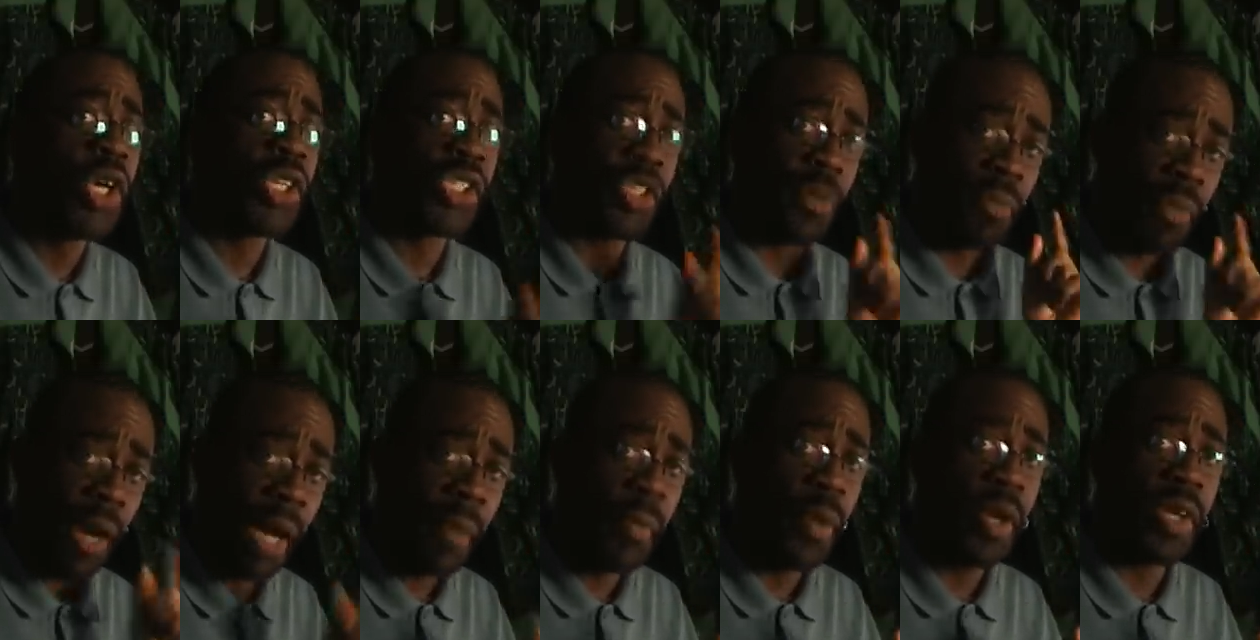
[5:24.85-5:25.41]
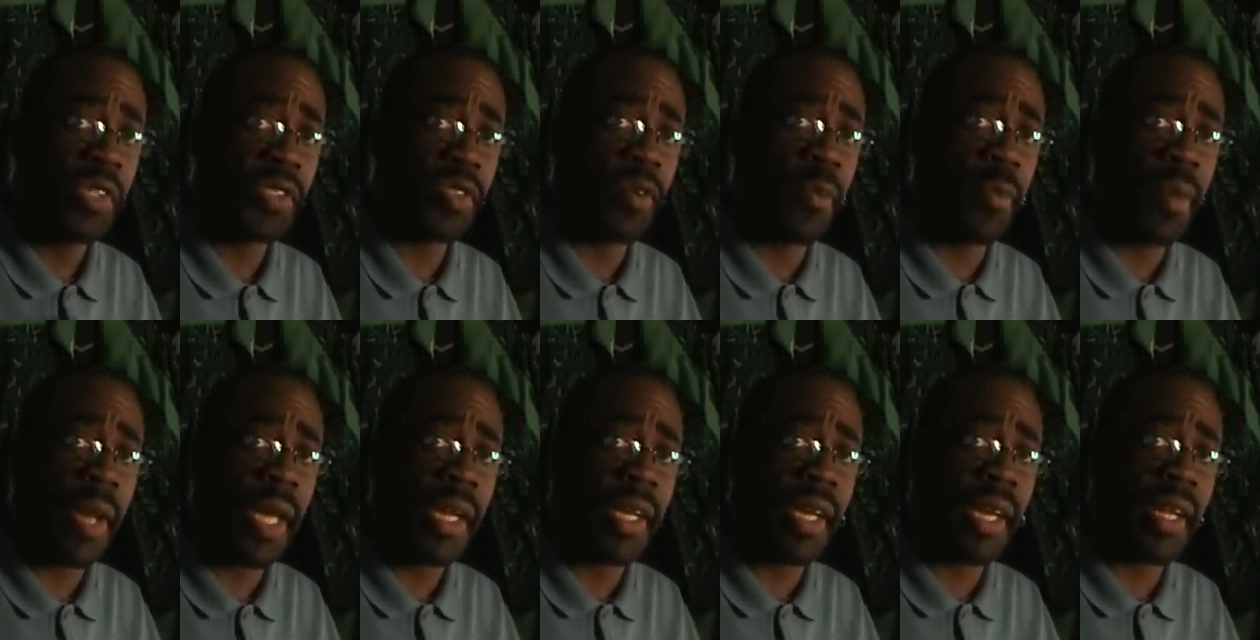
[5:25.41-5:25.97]
So my personal yeah,
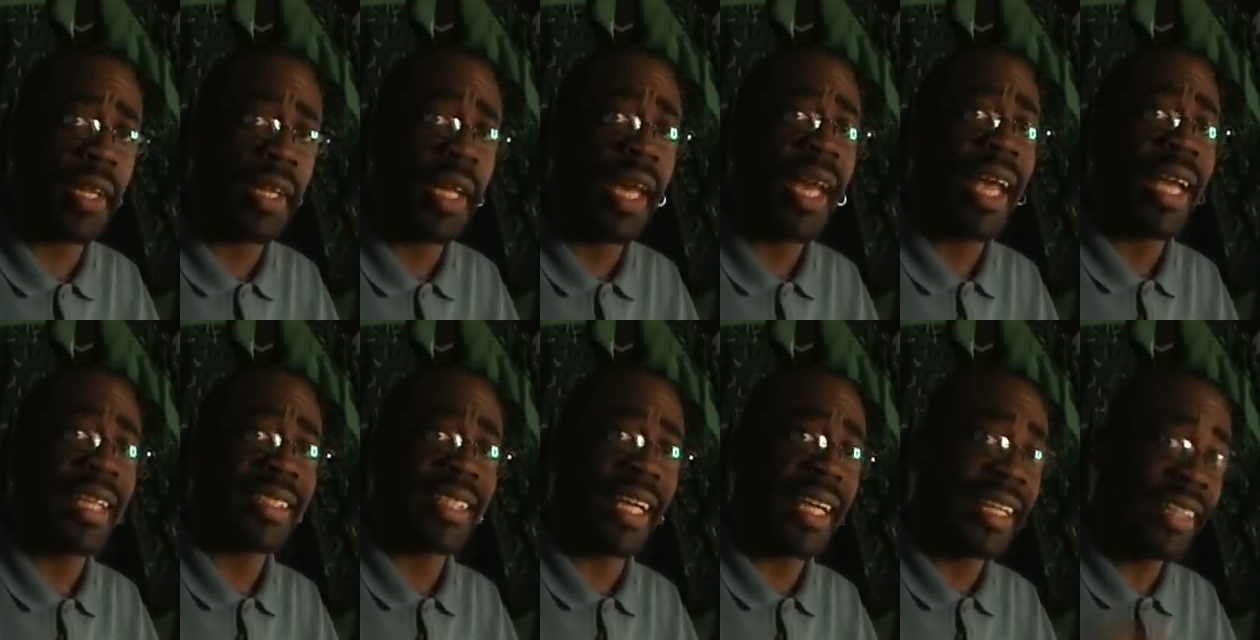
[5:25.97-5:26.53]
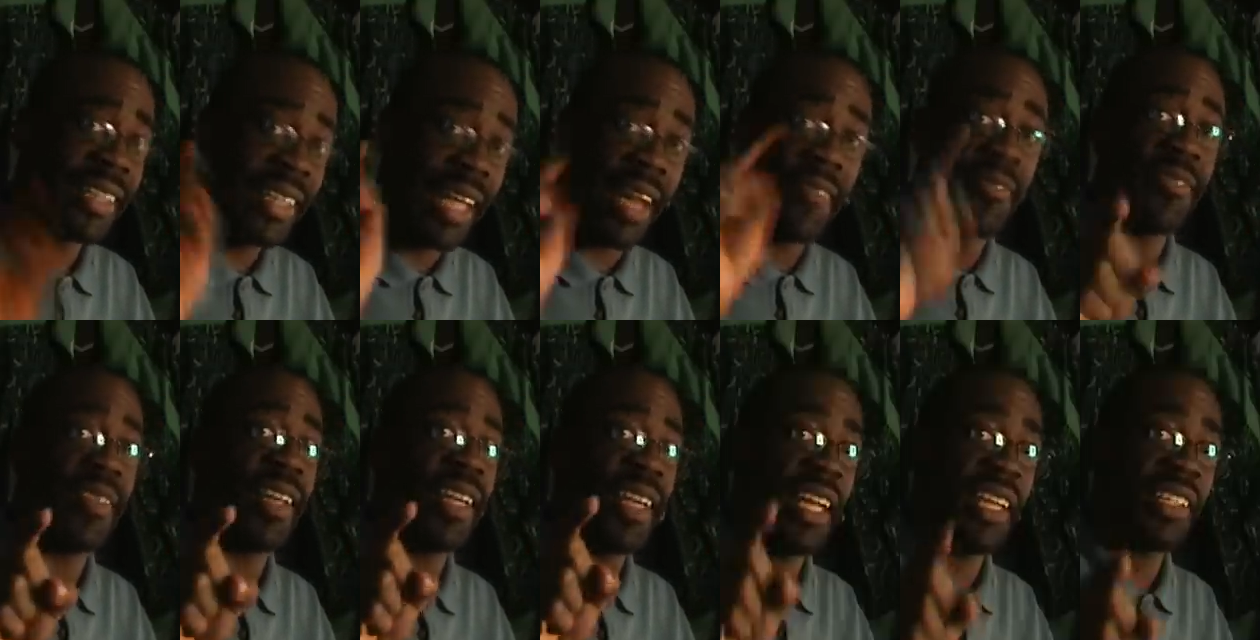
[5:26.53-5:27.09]
opinion yeah. is they
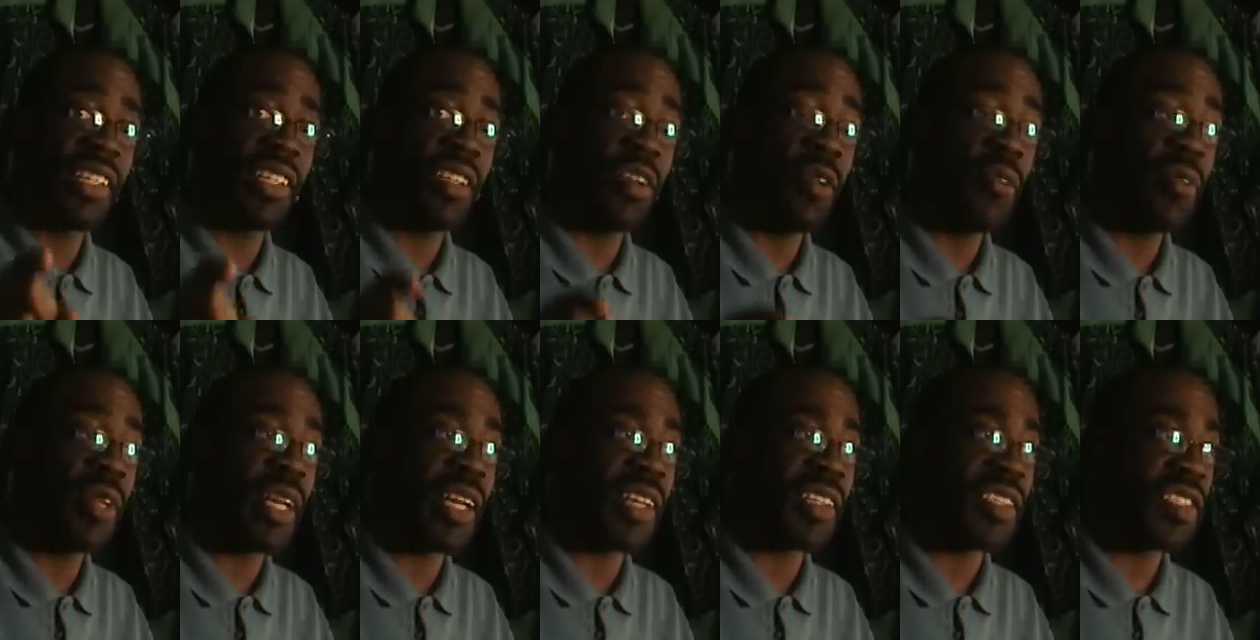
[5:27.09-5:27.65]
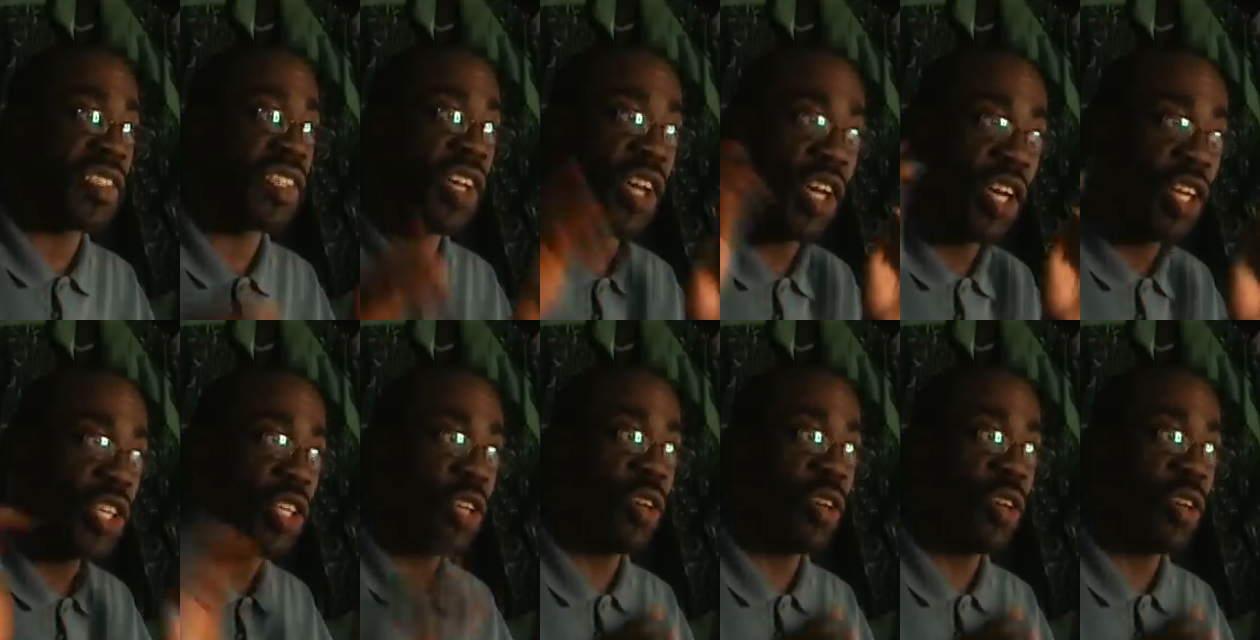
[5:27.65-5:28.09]
definitely need to do this.